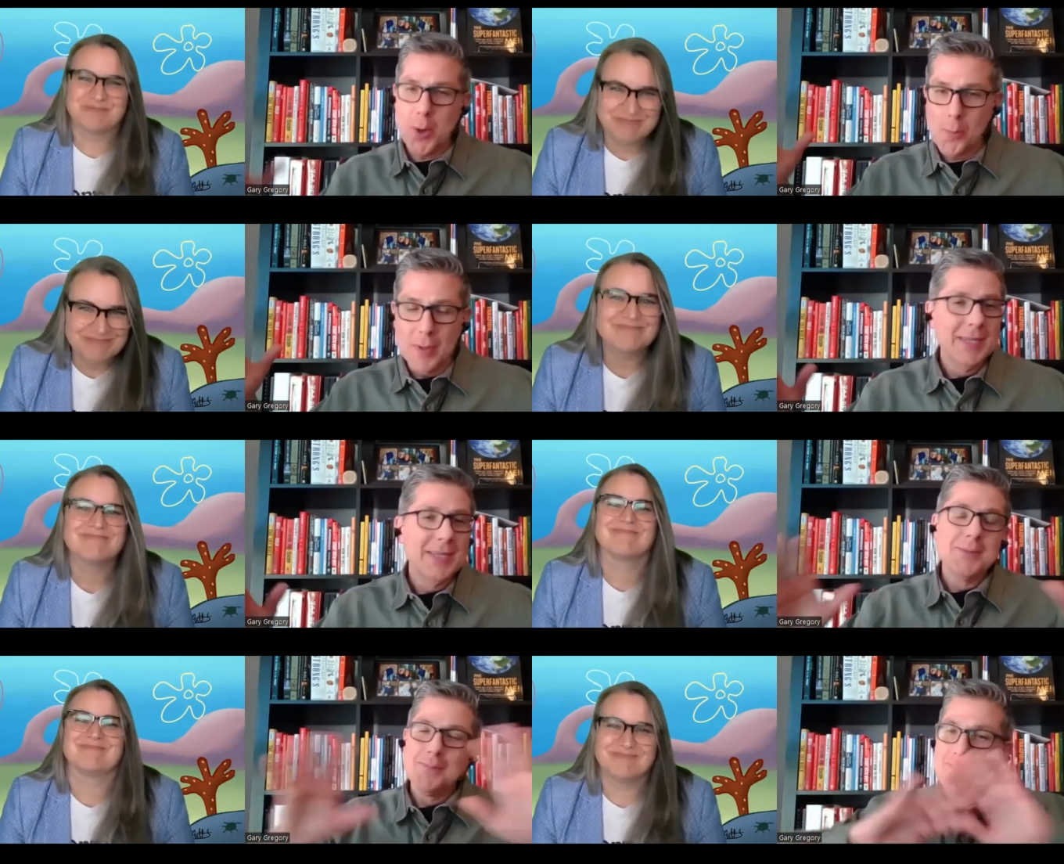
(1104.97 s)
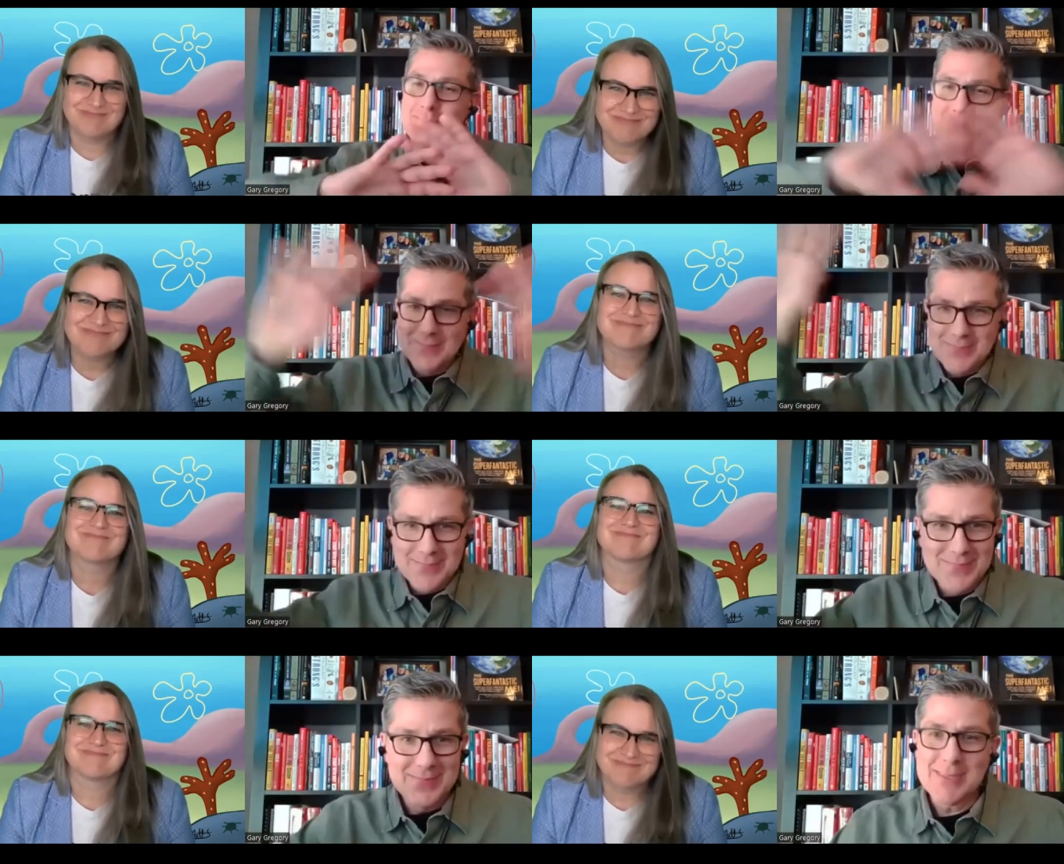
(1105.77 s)
Speaker 1: be open.
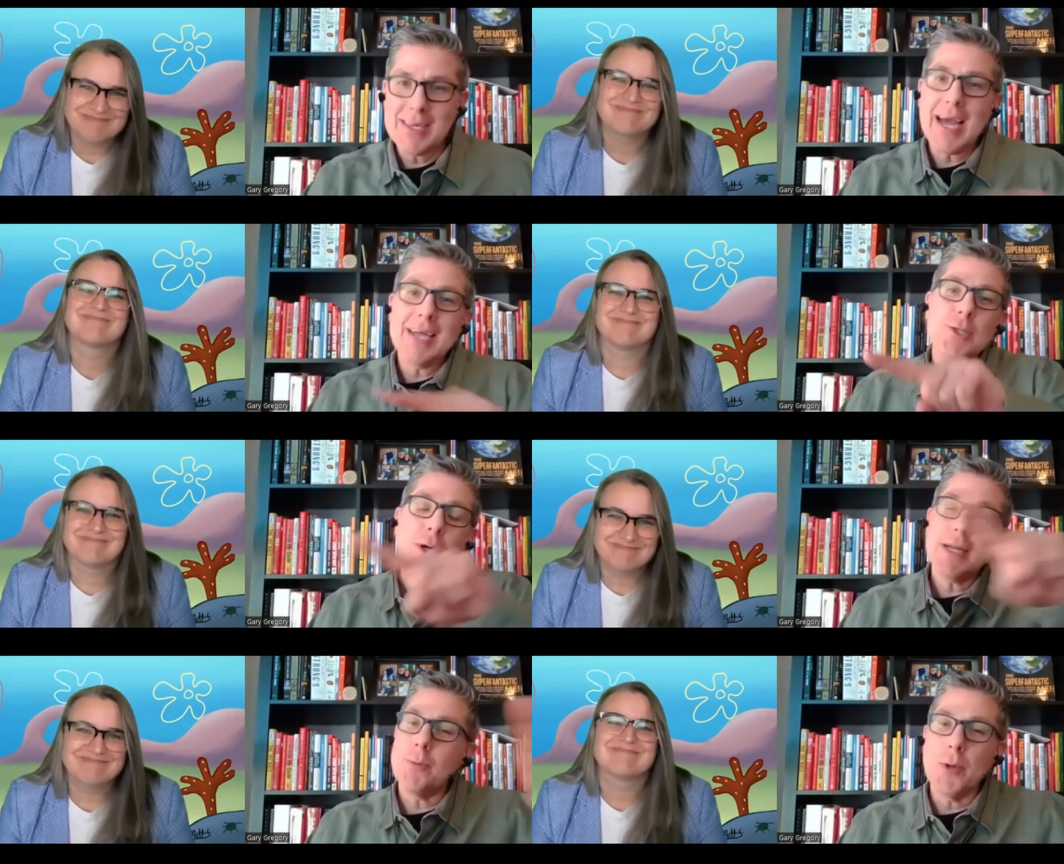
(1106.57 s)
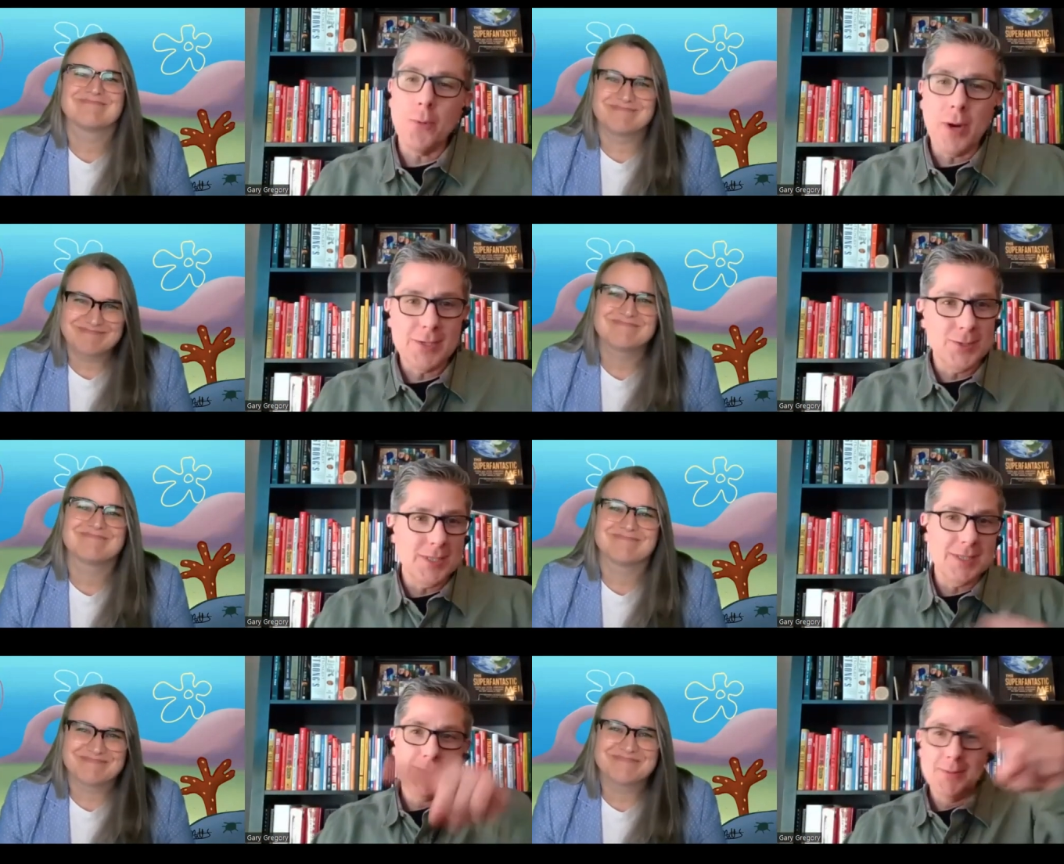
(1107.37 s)
Guys, y'all got to
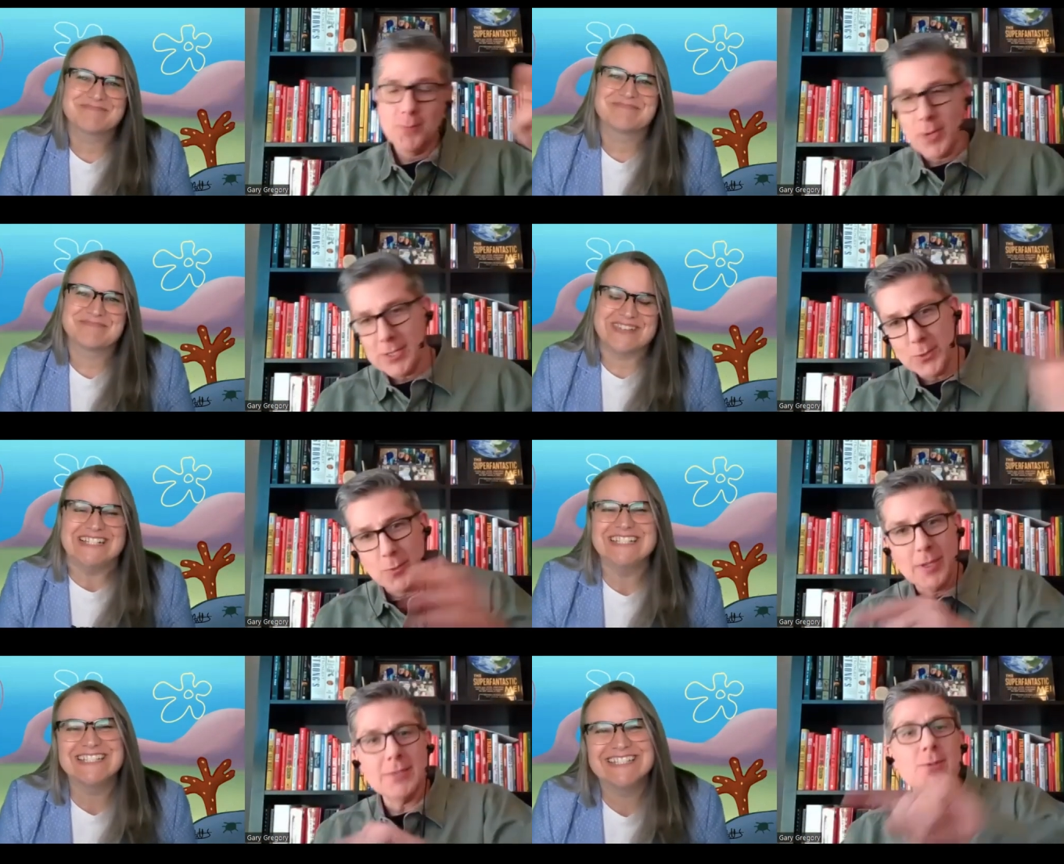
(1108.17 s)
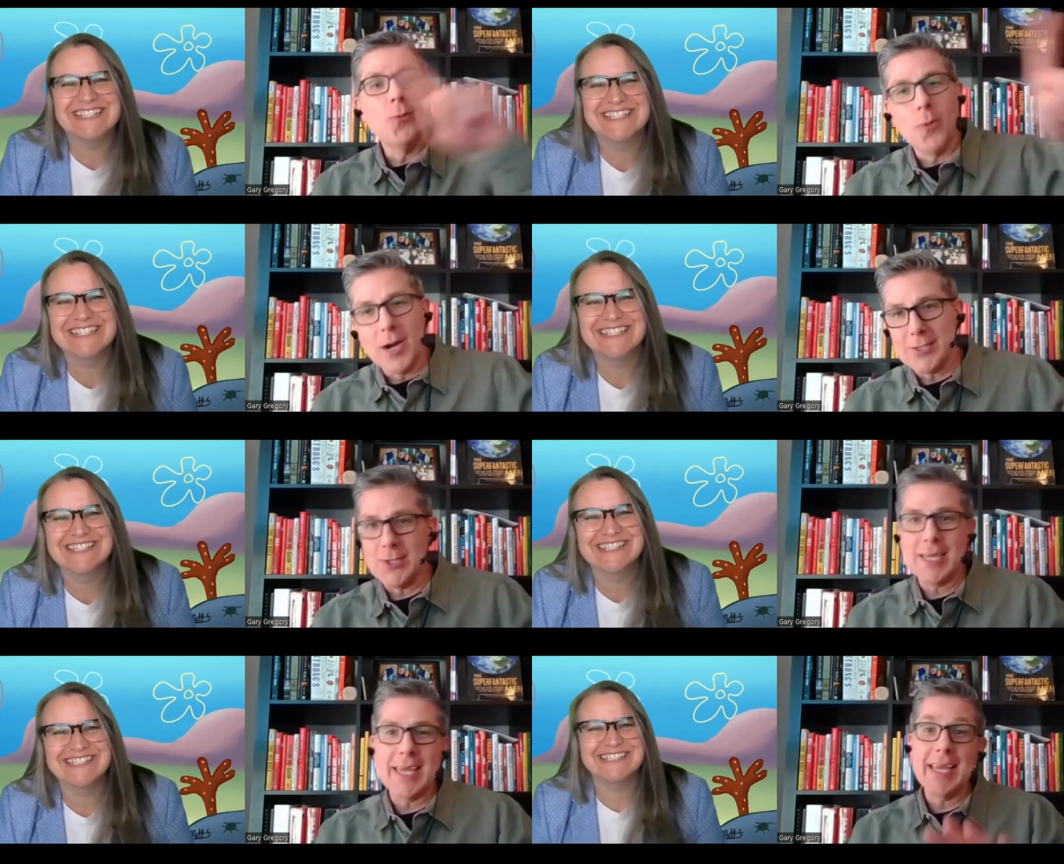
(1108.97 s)
rewatch this. Watch it once,
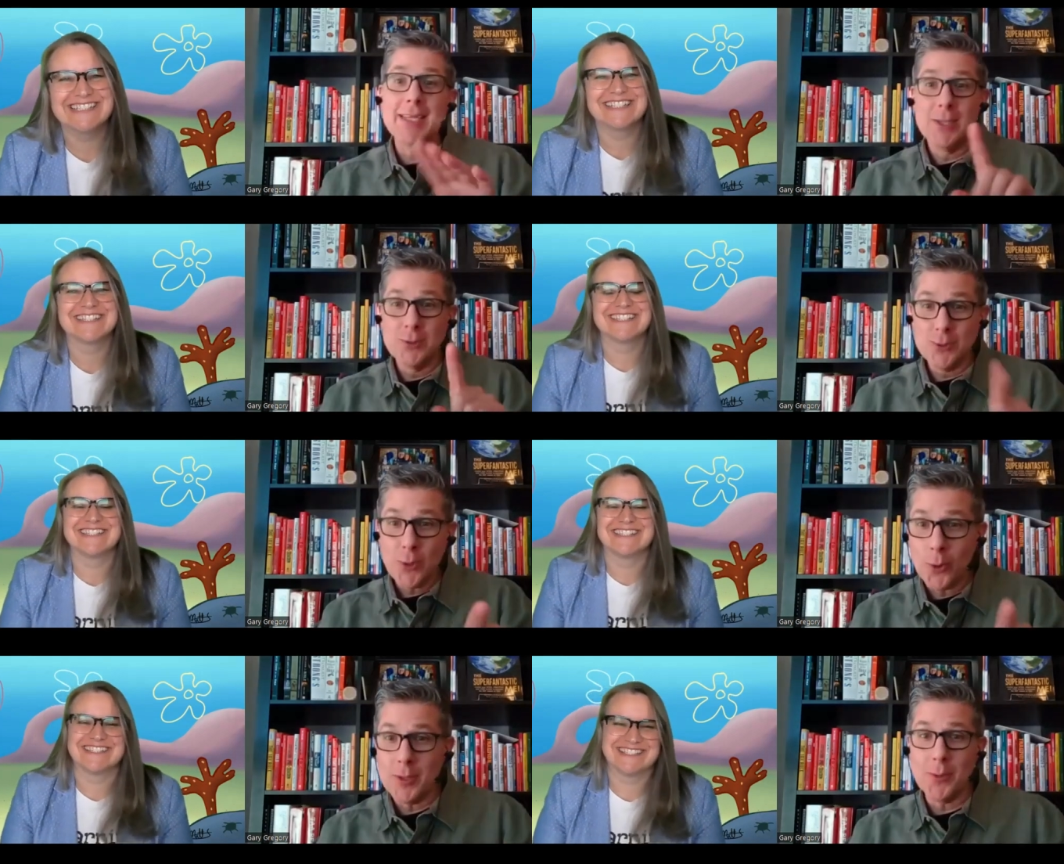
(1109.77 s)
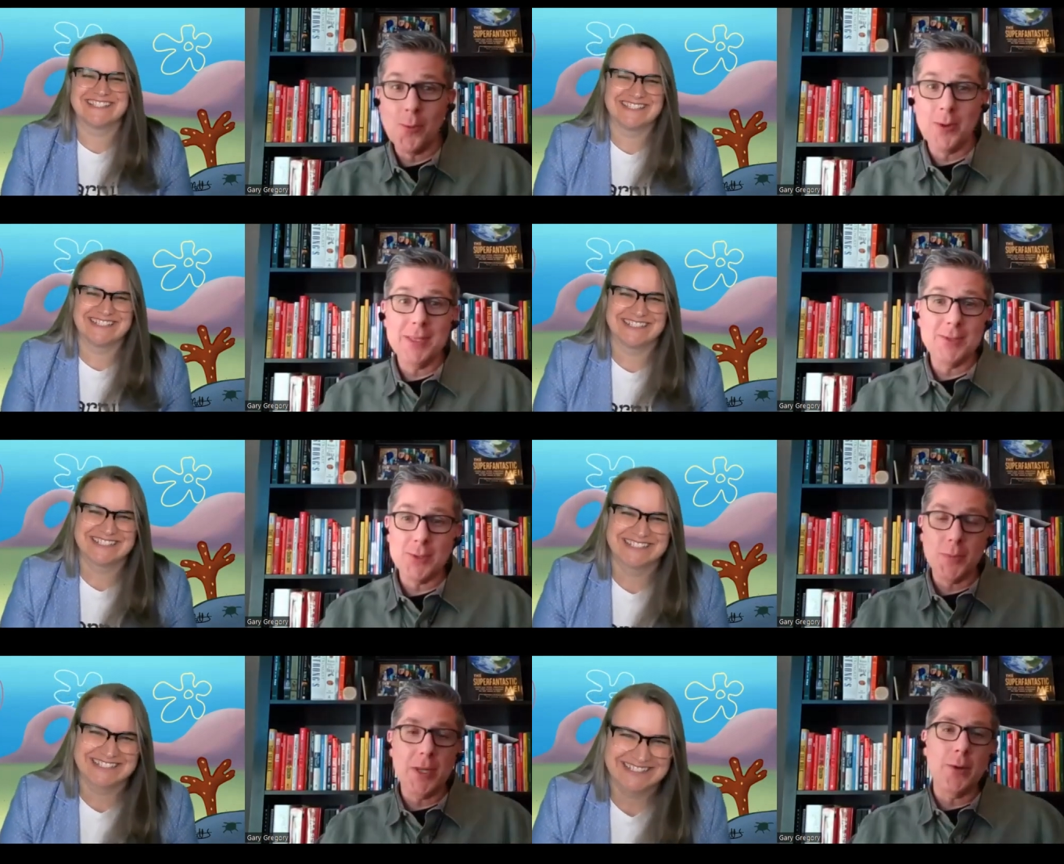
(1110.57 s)
watch it again. Totally worth it.
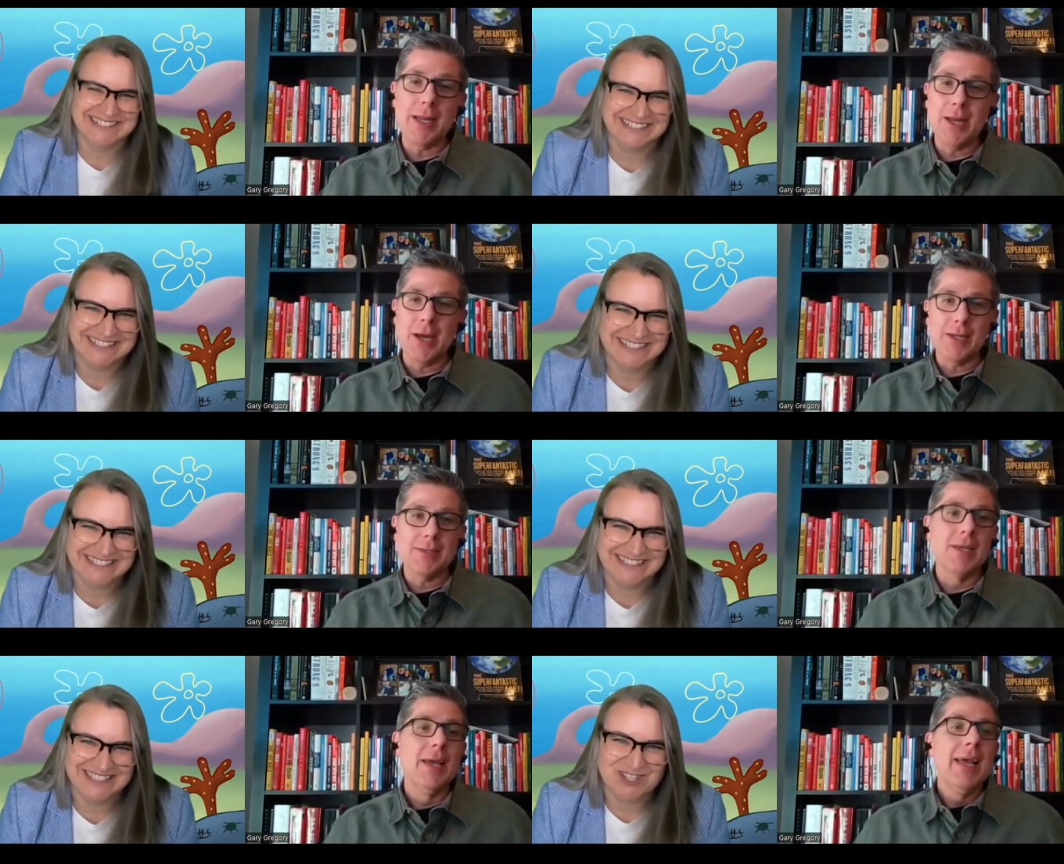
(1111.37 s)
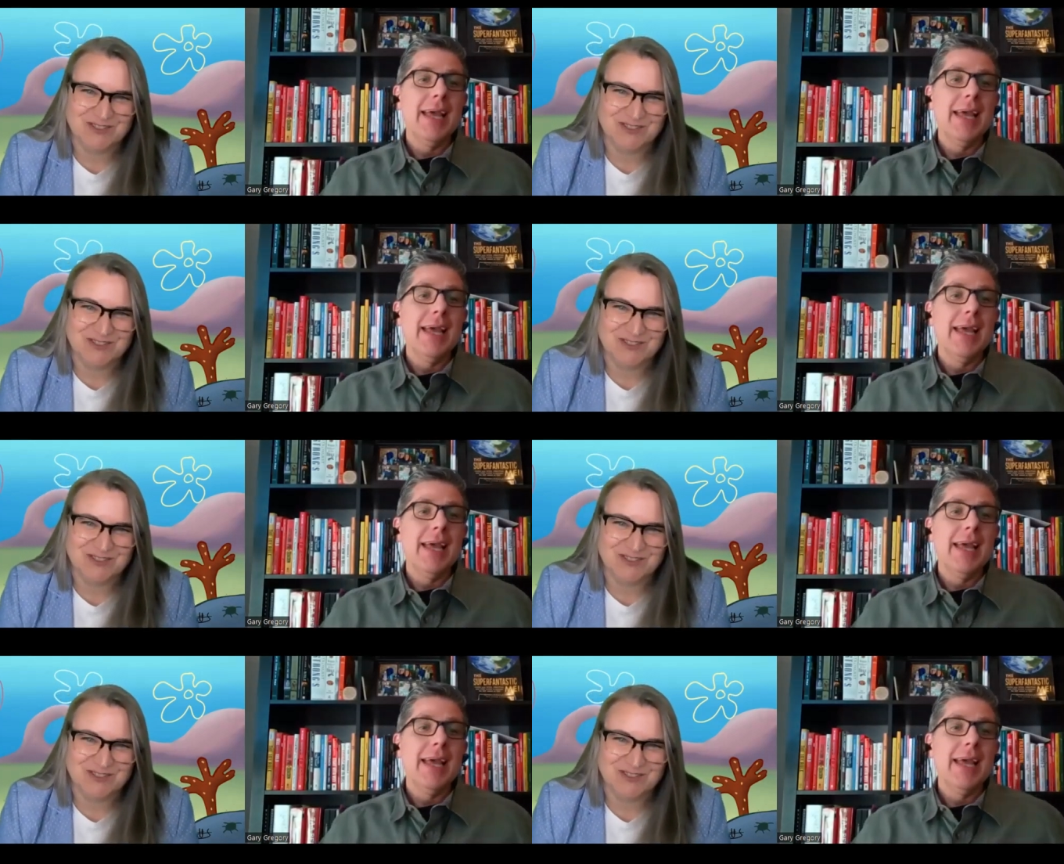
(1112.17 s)
So many great nuggets.